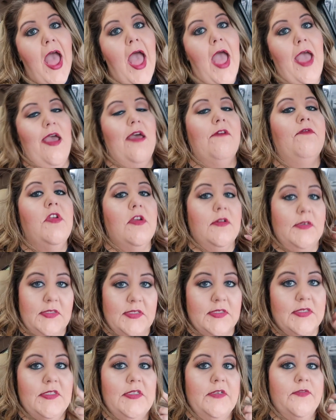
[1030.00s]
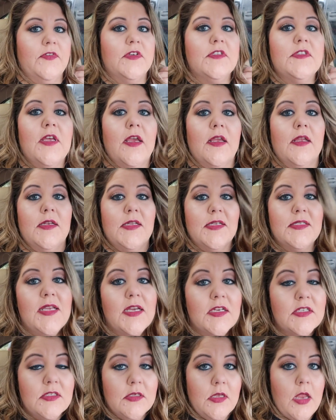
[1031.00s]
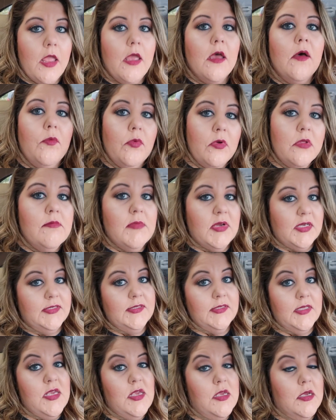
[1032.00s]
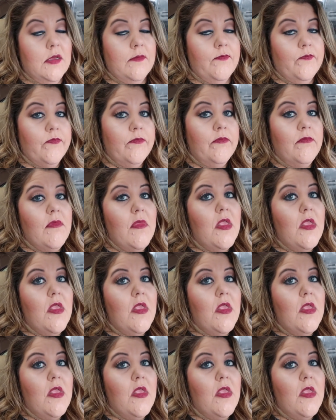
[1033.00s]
I have noticed a difference. Like, it does actually help with my skin.